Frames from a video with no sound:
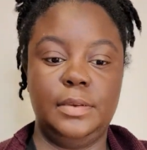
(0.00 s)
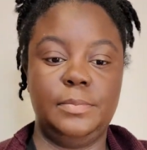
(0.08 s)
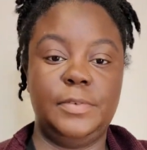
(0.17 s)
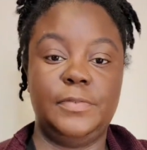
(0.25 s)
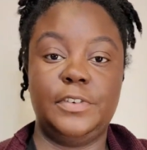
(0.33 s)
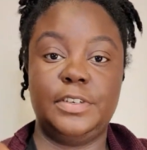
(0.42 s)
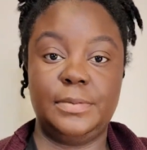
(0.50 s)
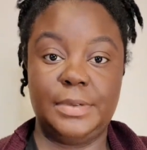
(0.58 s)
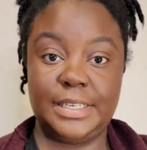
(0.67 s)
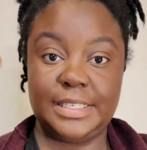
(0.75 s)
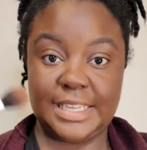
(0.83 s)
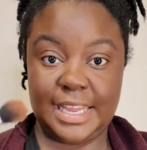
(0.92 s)
But first I'm
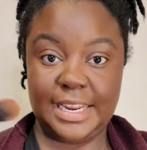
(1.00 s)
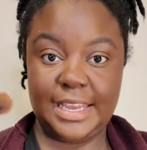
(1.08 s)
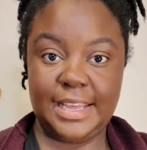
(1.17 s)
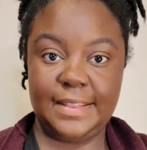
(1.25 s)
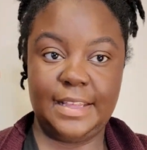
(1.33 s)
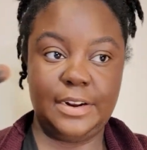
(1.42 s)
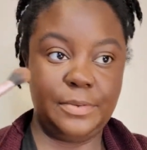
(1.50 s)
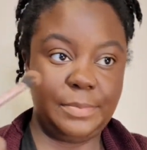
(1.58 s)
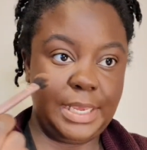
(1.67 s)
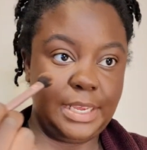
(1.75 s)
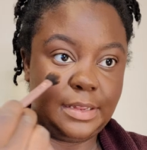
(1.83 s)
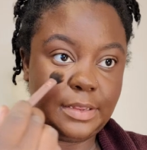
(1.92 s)
gonna set it and then I'll
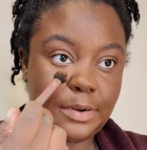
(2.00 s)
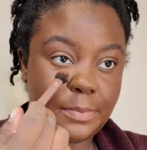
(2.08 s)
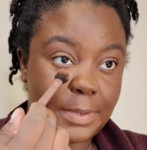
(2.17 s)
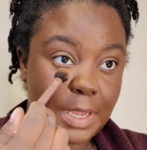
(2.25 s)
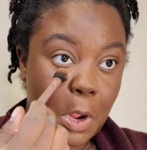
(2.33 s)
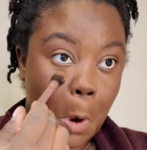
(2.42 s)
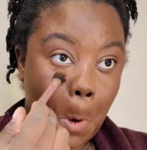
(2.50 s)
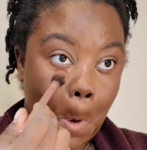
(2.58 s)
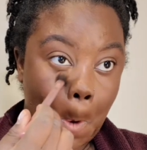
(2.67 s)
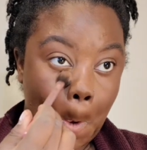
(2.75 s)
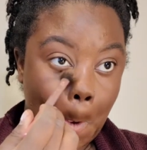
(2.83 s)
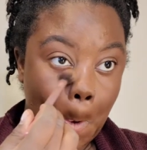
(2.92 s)
bake a little bit.
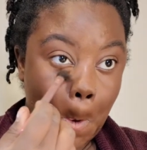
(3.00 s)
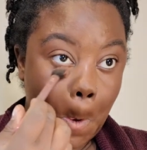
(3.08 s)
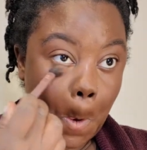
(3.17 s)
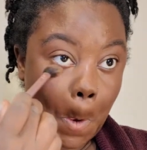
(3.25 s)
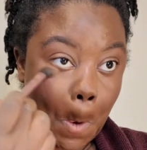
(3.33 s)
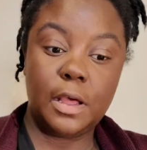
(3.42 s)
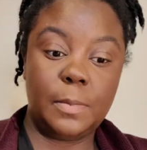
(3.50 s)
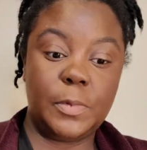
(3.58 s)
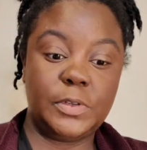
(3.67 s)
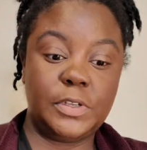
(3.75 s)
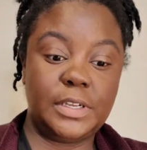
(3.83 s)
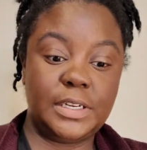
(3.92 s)
I'm
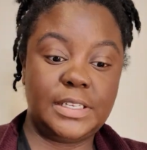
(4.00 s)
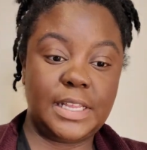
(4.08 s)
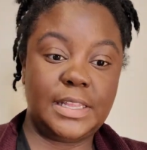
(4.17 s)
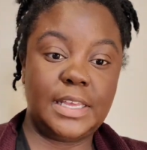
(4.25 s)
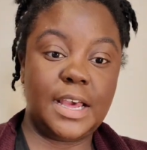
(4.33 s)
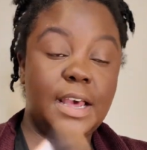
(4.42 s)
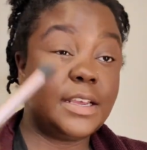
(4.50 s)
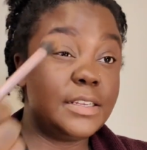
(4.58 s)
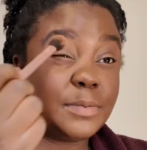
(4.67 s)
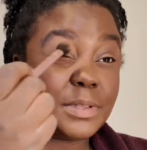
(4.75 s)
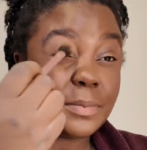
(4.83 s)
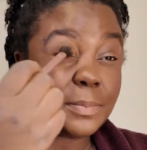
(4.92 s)
also gonna set the eyes
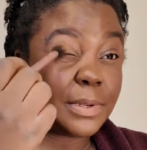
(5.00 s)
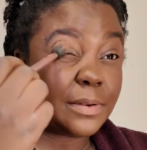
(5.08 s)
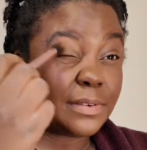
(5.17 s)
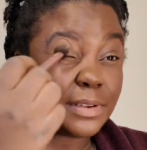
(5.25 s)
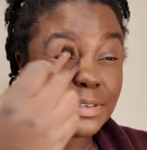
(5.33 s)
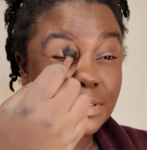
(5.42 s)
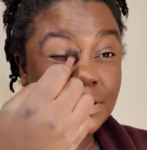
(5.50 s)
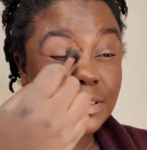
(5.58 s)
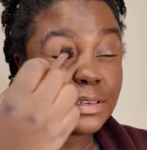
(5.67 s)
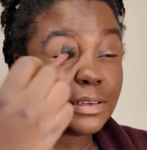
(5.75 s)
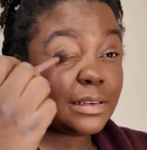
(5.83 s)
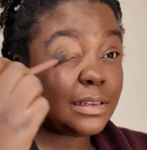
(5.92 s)
with the bit of
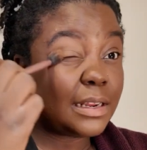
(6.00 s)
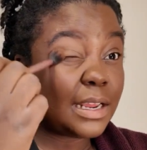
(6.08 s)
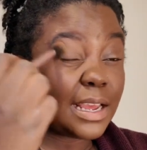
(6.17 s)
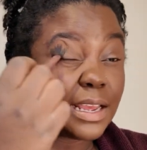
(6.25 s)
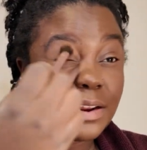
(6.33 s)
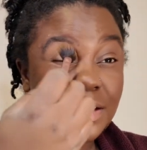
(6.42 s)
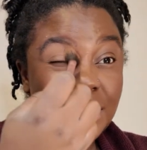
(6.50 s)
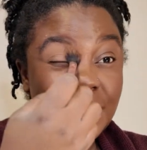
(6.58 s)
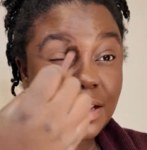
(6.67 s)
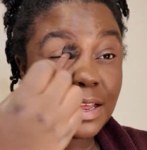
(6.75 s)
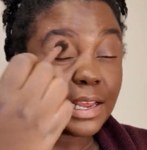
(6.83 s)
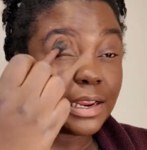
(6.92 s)
concealer that I had
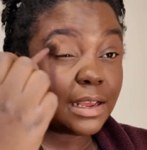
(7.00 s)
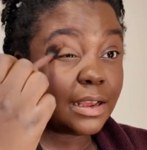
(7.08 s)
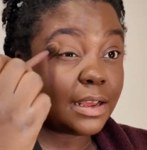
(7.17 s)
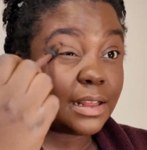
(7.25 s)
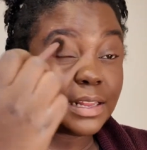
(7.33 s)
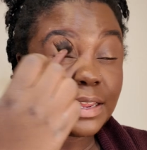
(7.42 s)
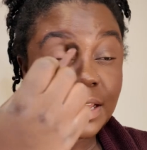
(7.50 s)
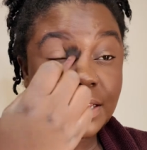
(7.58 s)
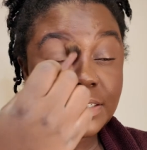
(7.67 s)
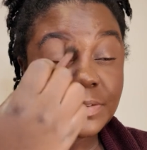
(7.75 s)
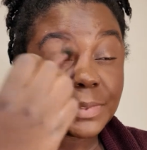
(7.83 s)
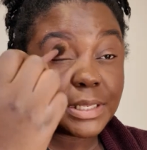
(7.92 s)
on the
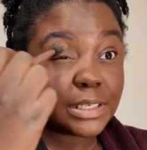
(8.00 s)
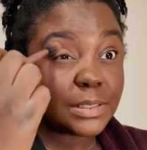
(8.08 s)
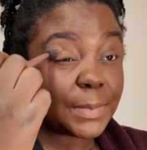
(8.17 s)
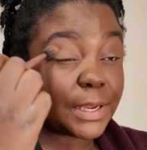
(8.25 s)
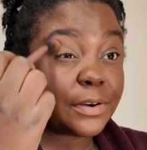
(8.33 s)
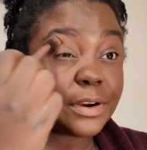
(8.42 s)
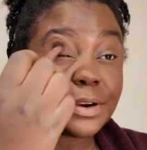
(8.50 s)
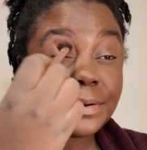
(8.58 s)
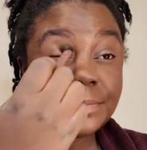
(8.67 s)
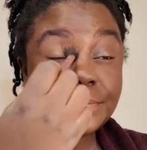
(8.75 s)
eyes with this powder.